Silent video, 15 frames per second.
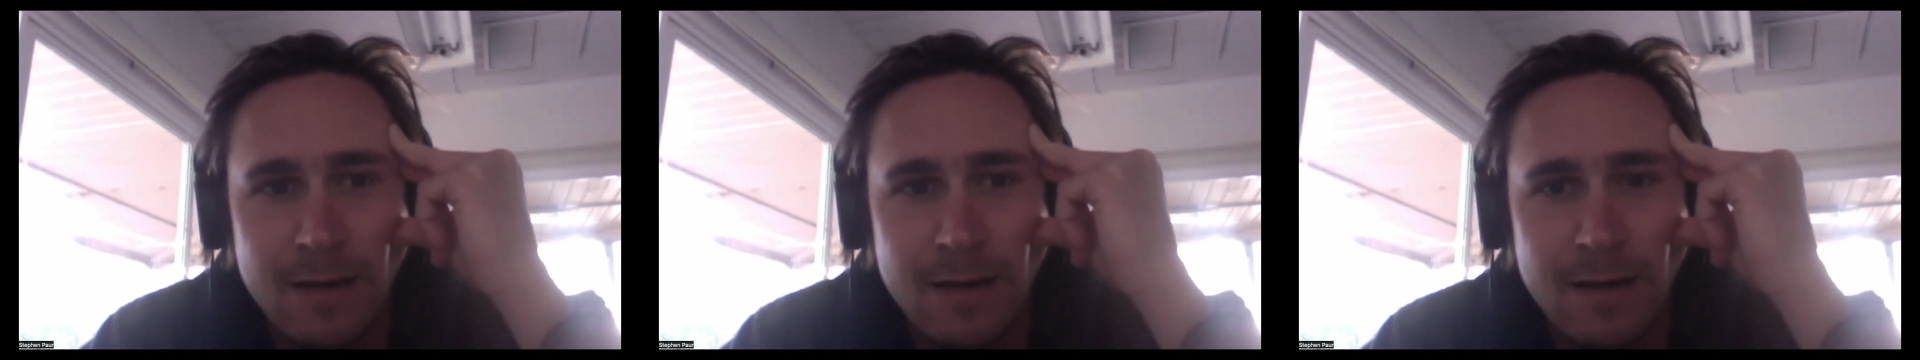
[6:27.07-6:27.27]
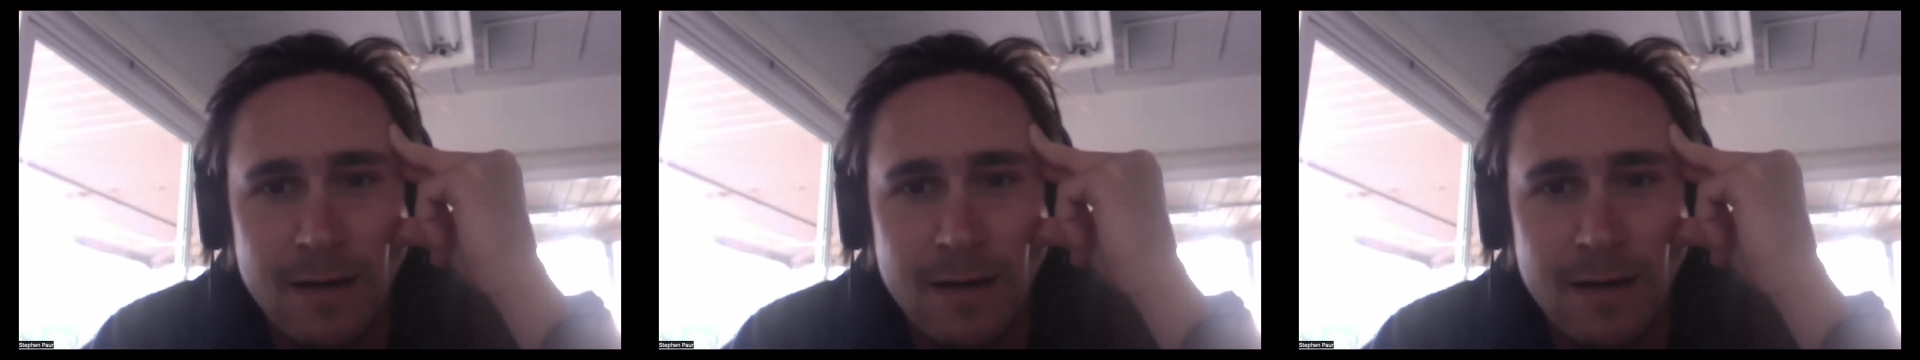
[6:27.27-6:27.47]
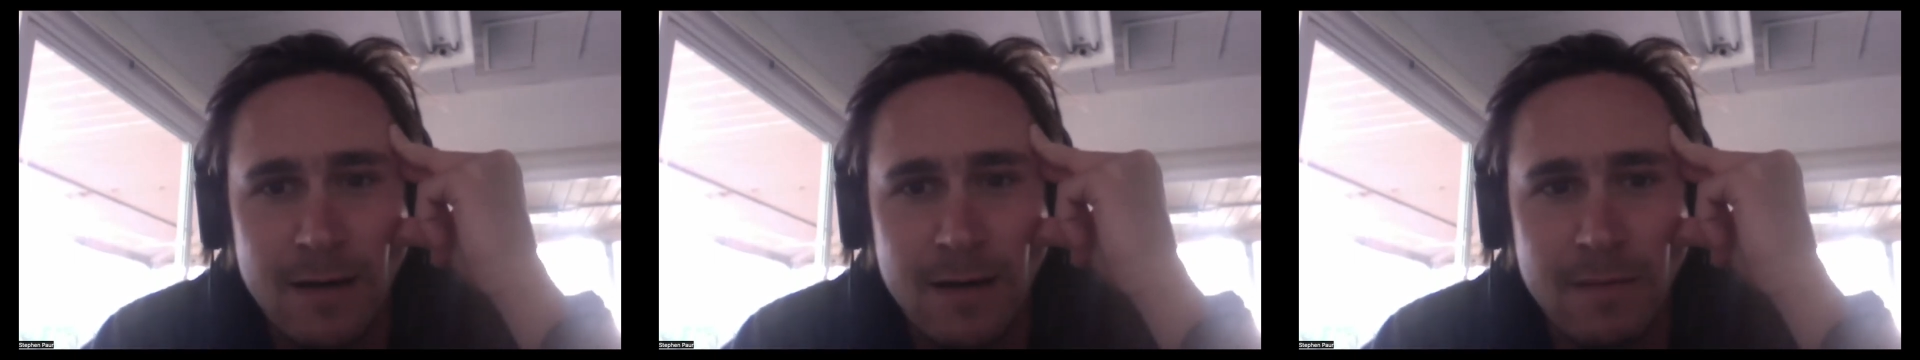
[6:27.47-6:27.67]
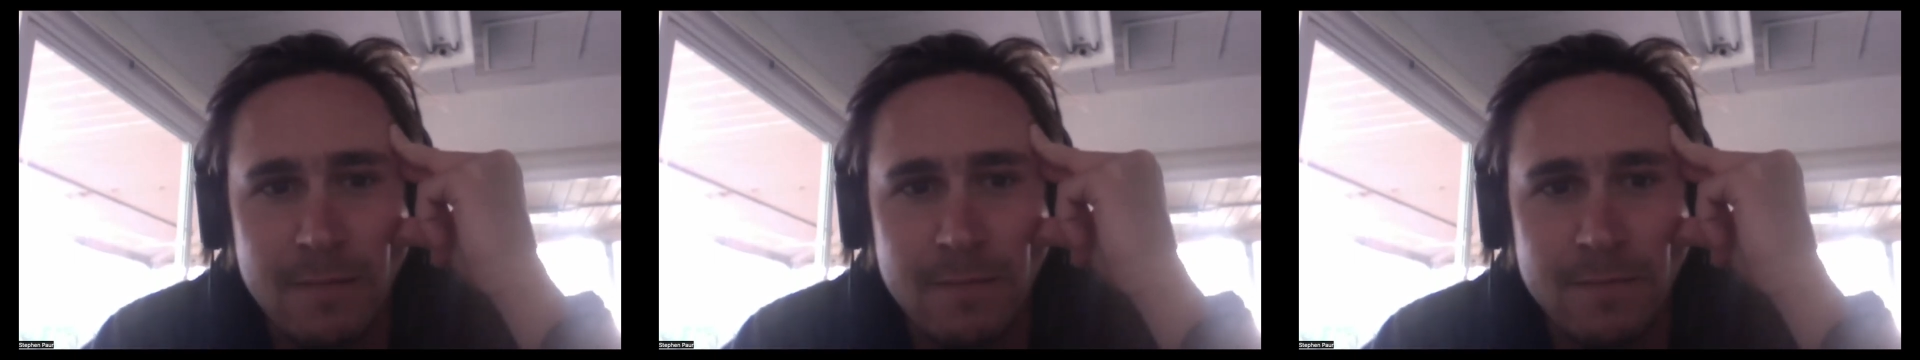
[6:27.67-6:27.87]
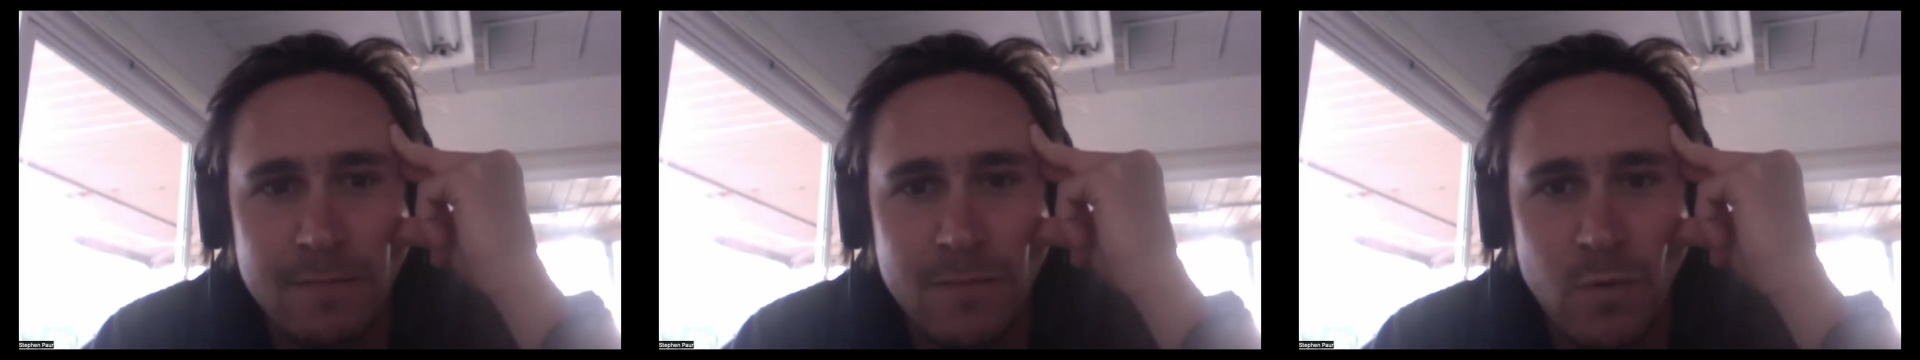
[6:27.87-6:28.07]

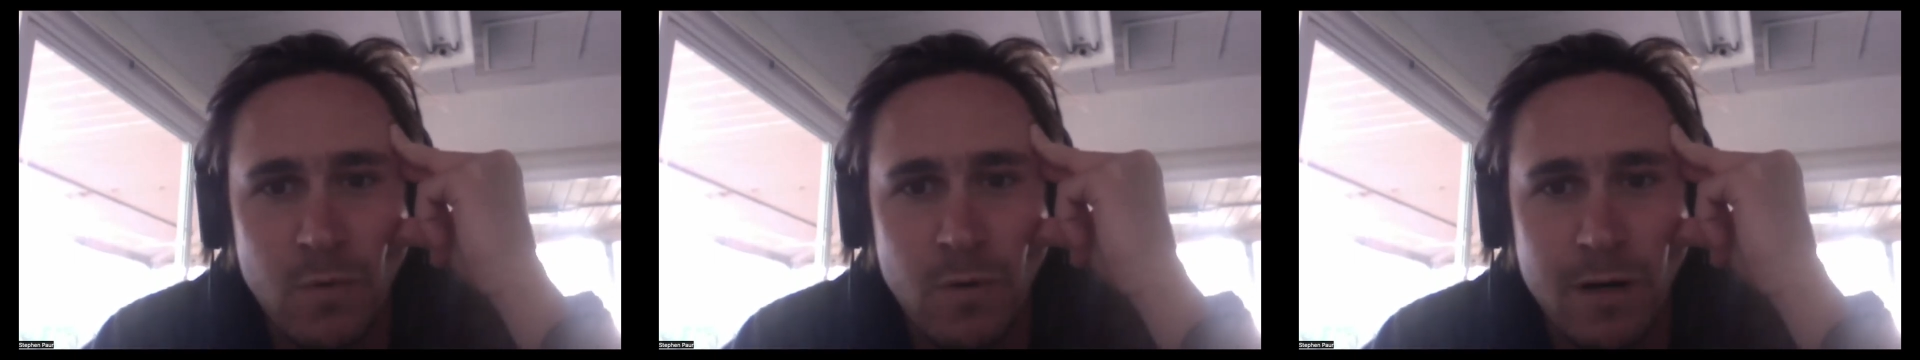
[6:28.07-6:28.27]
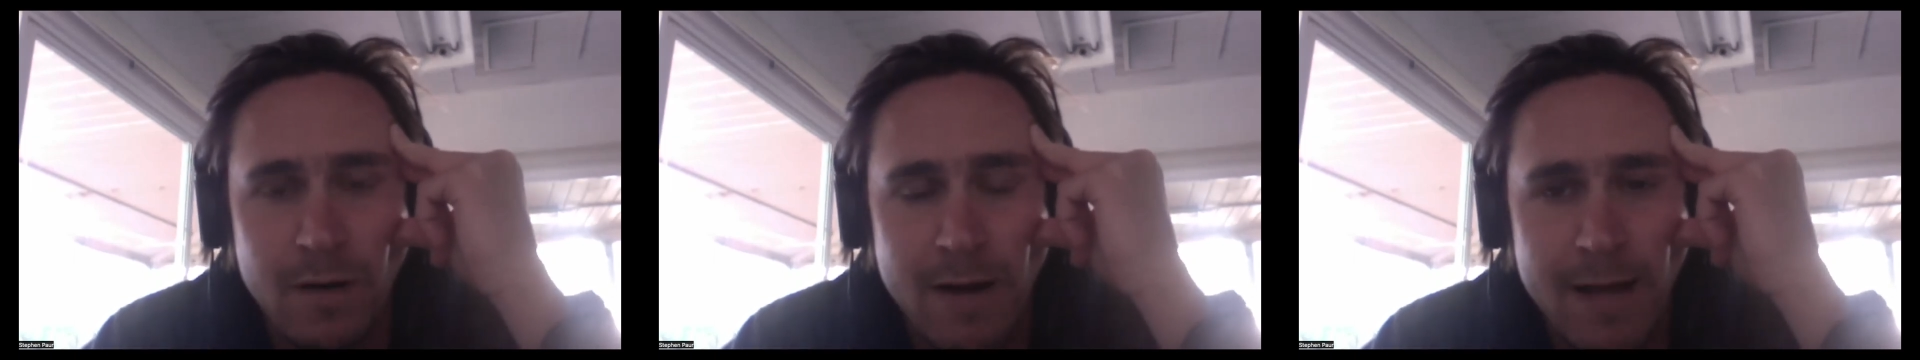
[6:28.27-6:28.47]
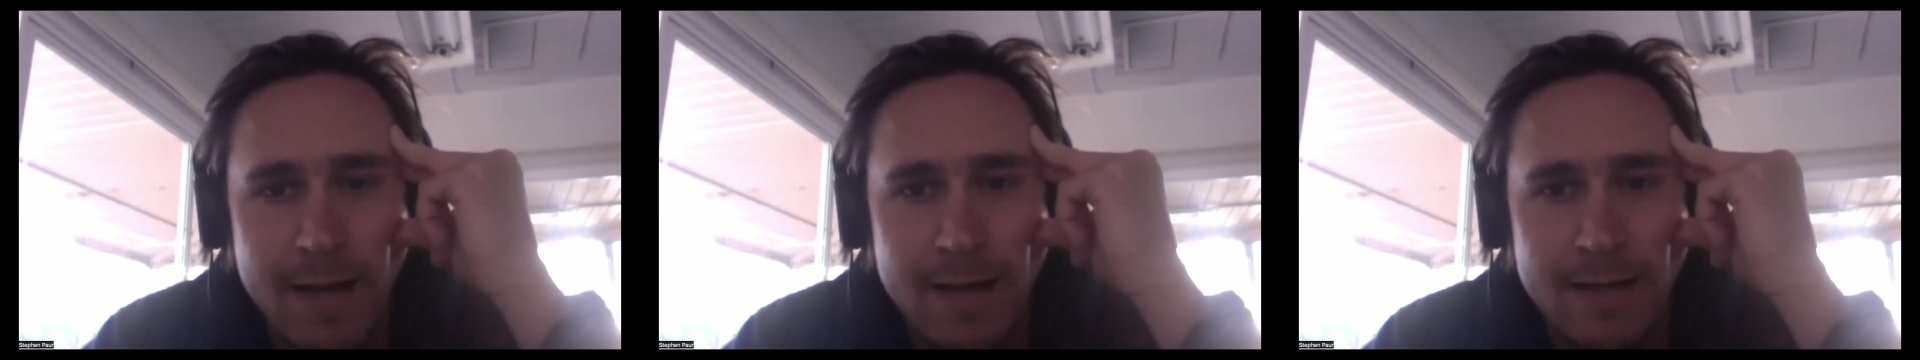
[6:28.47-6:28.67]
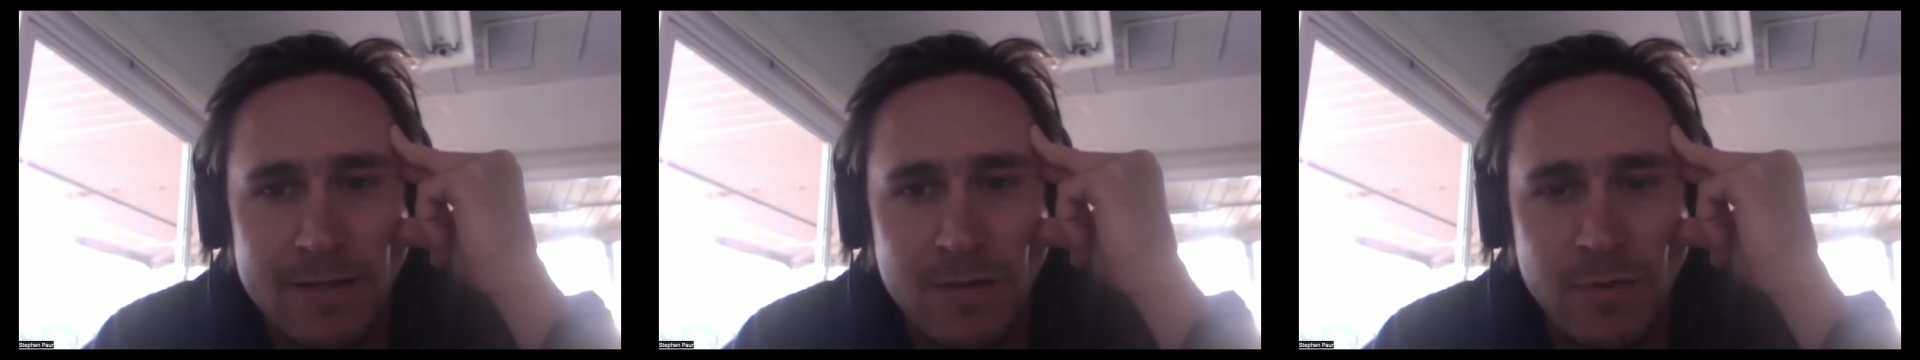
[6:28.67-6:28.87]
Um, whereas